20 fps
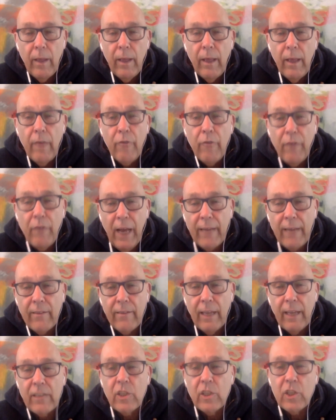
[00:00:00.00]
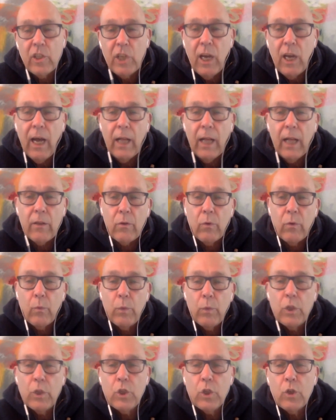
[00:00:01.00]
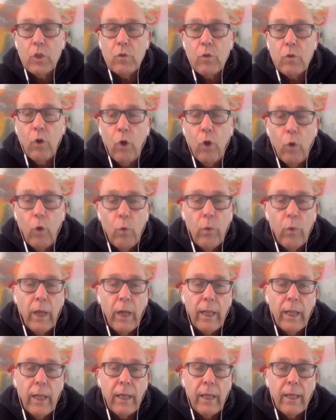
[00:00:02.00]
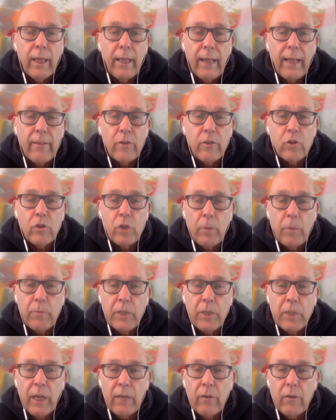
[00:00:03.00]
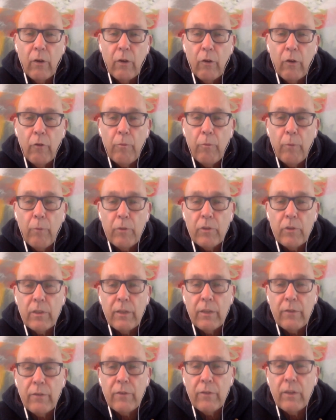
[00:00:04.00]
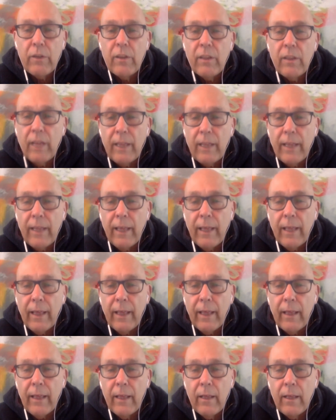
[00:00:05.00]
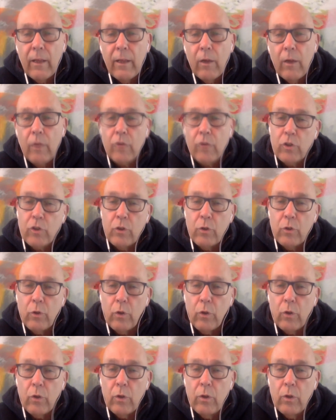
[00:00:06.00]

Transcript: In fact, as a child, we should already get the subject of positivity thinking on school.